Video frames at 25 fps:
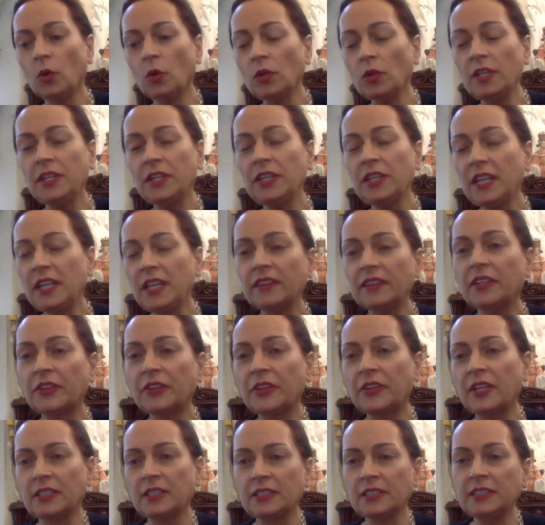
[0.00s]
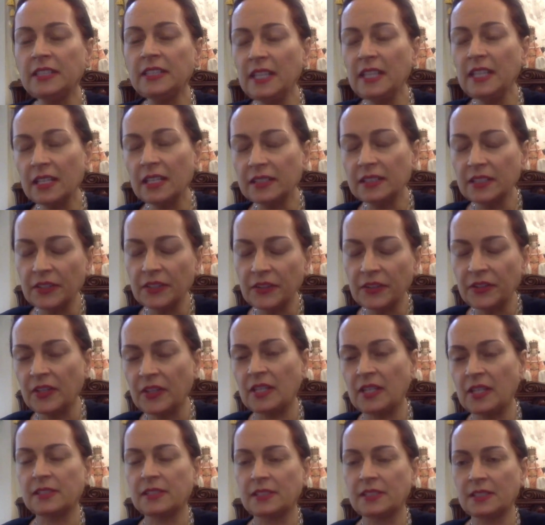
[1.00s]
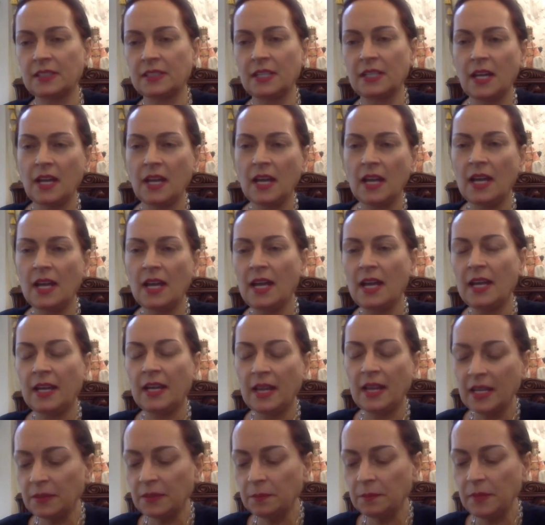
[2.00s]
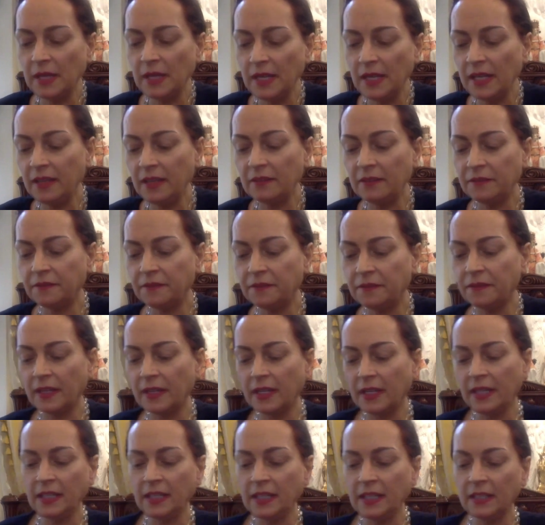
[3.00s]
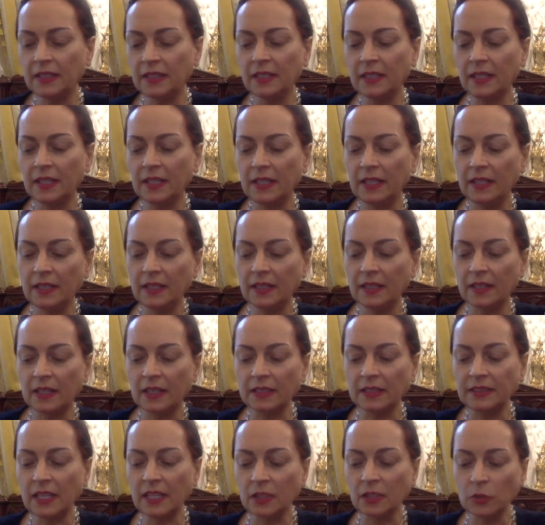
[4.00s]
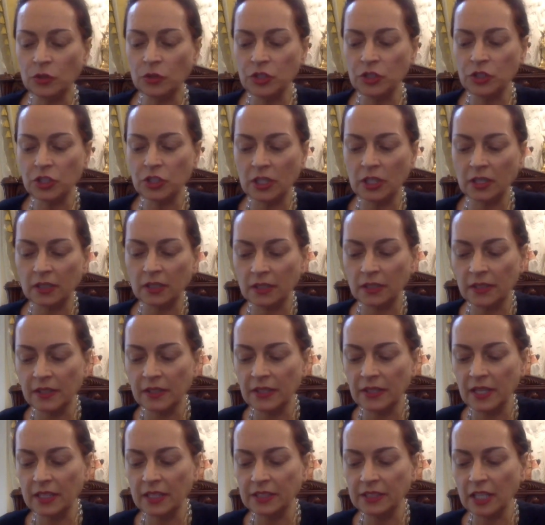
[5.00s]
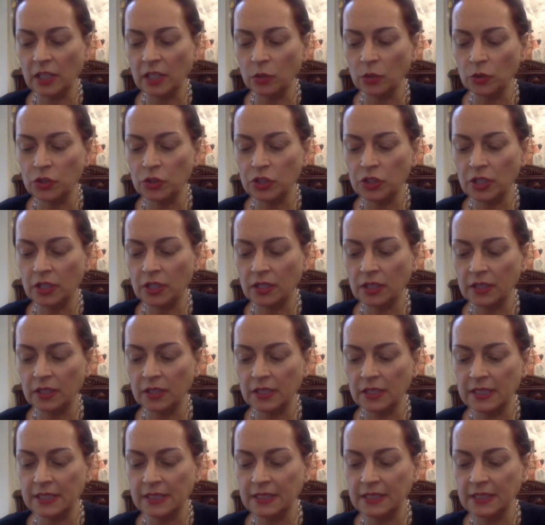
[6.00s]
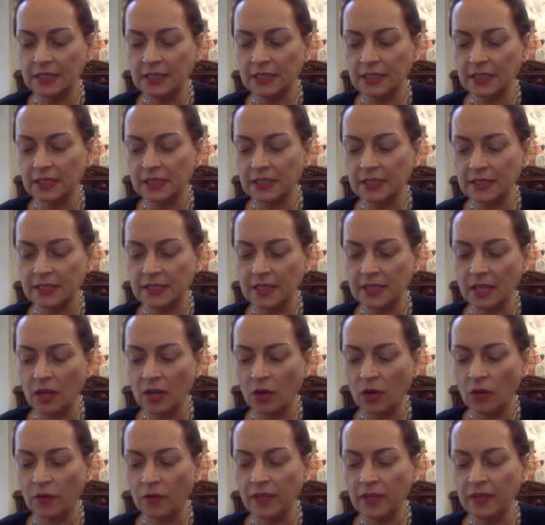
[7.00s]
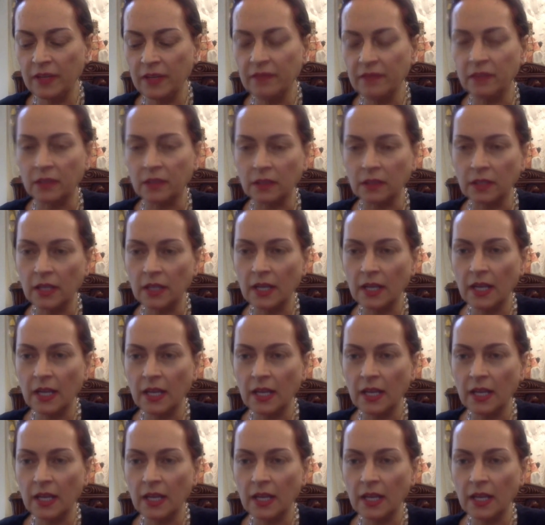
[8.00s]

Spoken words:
Only Neanderthals can believe in the ontological existence of evil.